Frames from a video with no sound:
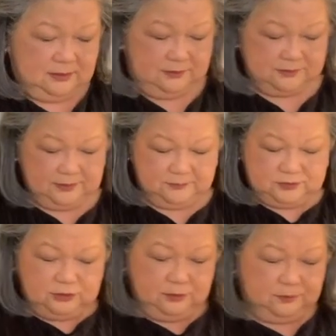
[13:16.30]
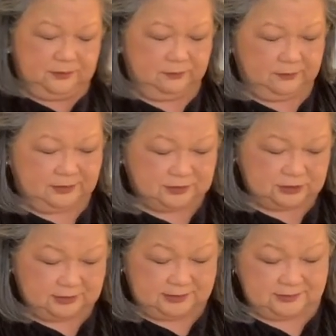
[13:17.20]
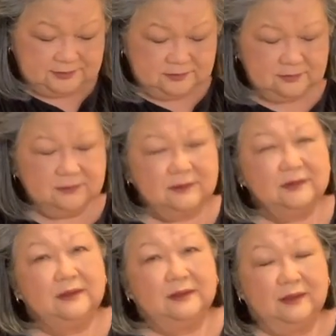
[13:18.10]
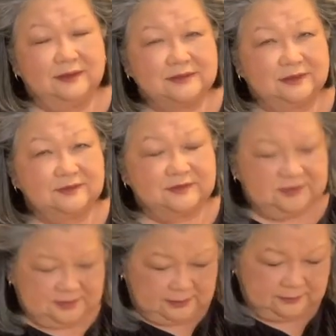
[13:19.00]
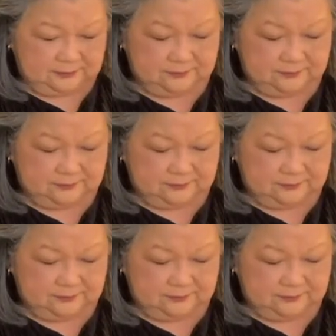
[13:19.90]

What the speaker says: some chopped red chilies. I'll take the seeds out.